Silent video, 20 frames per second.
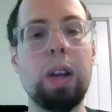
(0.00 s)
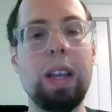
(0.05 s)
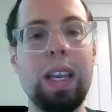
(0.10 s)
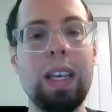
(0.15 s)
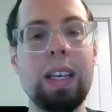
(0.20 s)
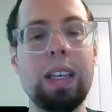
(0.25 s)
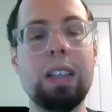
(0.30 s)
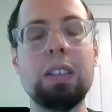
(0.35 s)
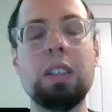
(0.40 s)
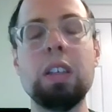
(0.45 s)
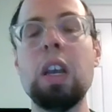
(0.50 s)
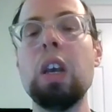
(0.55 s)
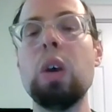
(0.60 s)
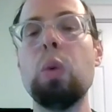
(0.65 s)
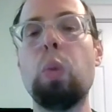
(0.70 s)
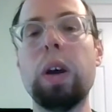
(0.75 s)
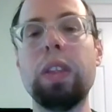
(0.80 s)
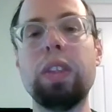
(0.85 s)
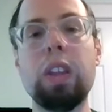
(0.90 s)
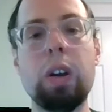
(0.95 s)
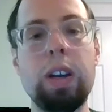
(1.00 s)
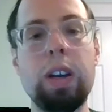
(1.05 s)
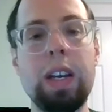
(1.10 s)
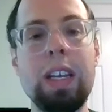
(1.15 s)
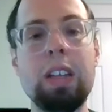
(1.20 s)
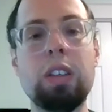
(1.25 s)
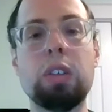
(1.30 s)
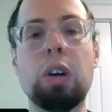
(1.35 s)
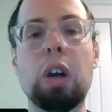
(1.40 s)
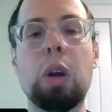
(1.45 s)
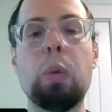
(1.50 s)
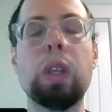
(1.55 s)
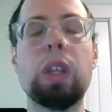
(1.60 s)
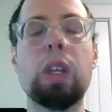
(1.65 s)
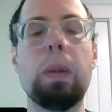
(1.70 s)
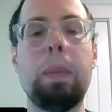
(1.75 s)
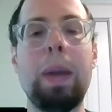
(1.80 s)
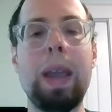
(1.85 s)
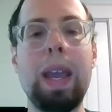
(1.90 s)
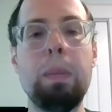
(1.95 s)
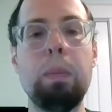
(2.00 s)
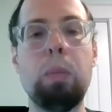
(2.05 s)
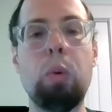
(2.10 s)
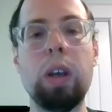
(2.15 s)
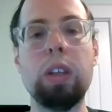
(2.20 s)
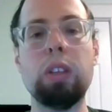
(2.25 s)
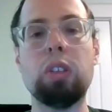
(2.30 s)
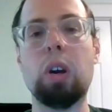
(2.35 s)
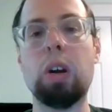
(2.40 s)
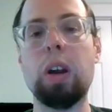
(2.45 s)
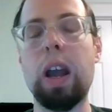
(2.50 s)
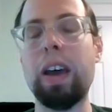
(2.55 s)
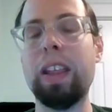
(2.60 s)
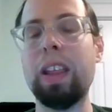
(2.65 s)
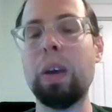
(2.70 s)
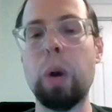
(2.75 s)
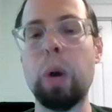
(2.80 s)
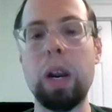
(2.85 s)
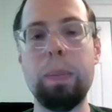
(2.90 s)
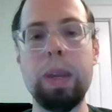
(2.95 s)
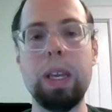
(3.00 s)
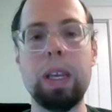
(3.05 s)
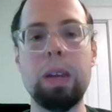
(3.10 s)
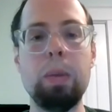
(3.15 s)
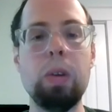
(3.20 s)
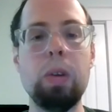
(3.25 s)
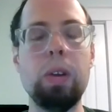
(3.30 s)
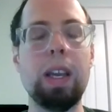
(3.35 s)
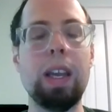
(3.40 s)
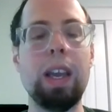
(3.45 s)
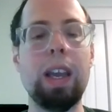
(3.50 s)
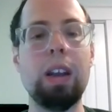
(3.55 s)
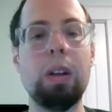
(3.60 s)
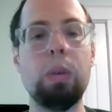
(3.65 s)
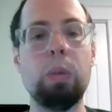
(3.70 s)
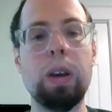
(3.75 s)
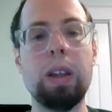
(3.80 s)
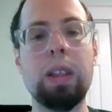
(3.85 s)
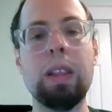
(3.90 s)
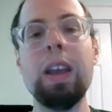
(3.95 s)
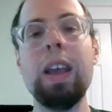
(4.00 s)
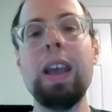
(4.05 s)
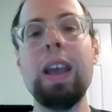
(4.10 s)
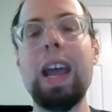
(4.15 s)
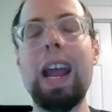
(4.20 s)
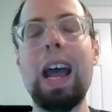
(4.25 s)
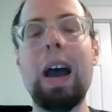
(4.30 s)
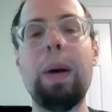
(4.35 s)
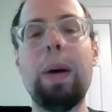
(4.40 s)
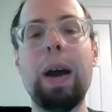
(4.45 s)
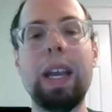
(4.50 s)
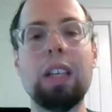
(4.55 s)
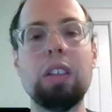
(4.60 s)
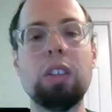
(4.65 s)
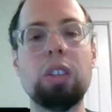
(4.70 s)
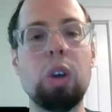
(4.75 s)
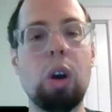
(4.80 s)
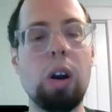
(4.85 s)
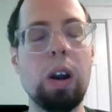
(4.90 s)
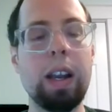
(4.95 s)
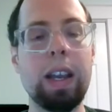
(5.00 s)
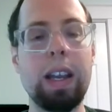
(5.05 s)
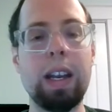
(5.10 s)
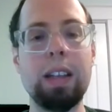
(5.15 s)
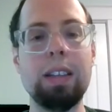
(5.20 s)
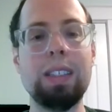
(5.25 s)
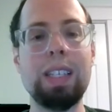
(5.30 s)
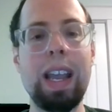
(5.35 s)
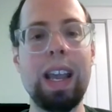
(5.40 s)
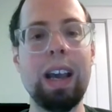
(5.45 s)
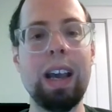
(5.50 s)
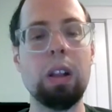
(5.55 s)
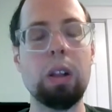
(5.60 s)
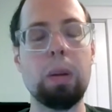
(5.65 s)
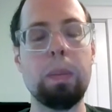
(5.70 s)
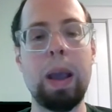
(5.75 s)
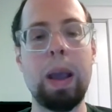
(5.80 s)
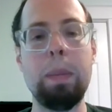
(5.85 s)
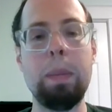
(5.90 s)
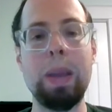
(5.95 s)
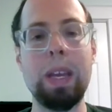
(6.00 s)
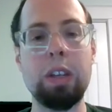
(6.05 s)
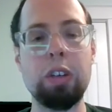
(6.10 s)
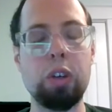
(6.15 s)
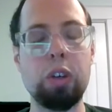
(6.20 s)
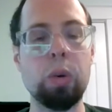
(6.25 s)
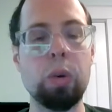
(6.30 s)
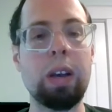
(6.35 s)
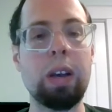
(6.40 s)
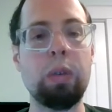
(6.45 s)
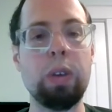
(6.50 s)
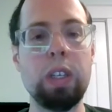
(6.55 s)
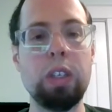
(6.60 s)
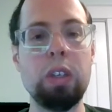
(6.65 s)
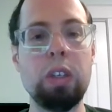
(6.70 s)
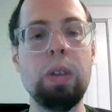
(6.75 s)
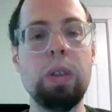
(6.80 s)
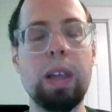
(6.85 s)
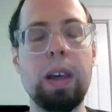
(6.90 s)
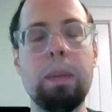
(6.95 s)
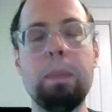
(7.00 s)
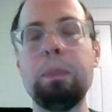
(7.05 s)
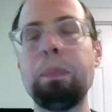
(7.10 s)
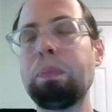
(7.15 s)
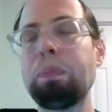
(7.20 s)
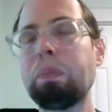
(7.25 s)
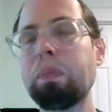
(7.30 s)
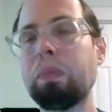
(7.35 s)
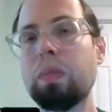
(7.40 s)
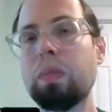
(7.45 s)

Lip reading: is, what their needs are, what their pain points are, how they want to be communicated with, and how I can target and tailor my pitch directly to them.